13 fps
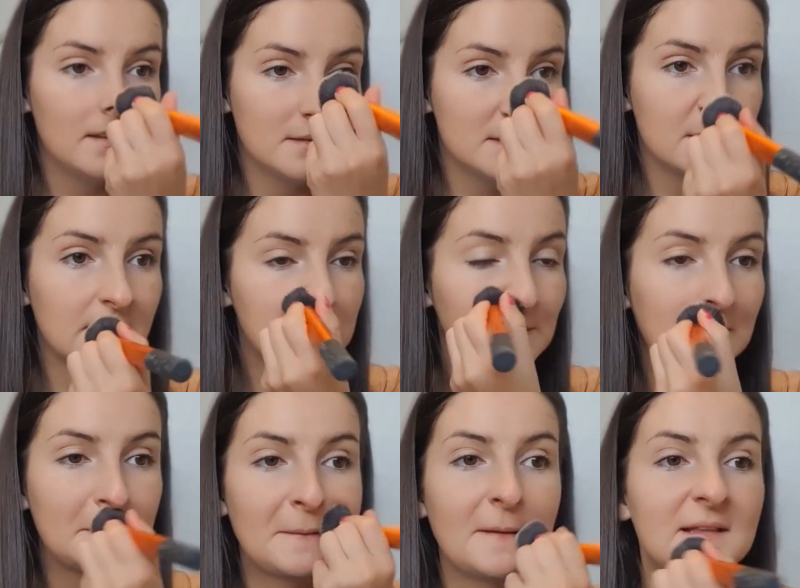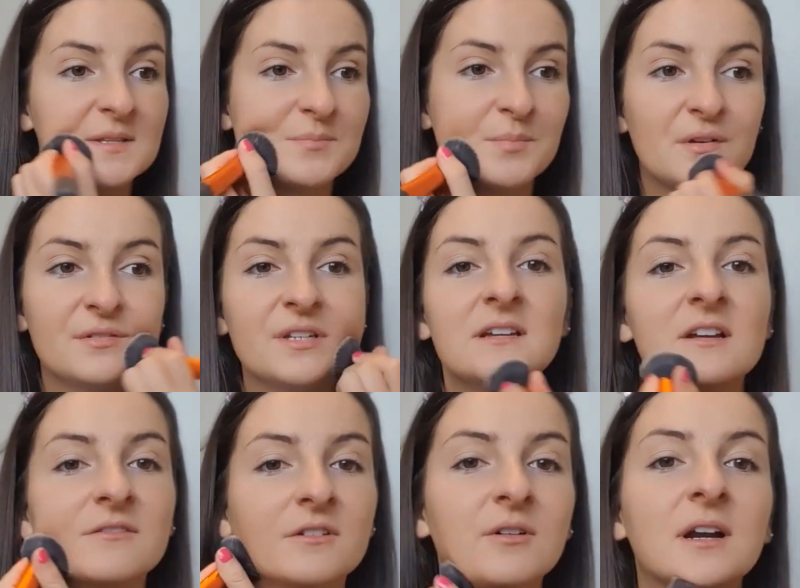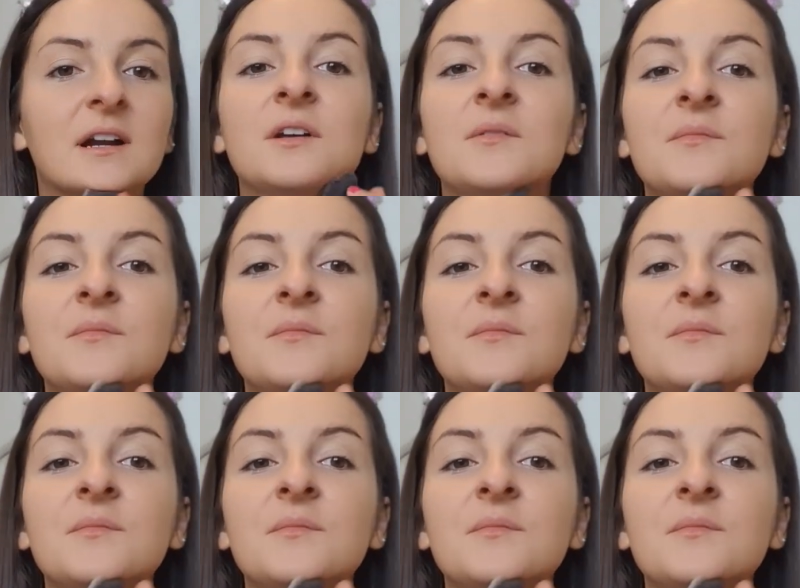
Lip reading: So I just make sure that's buffed in everywhere.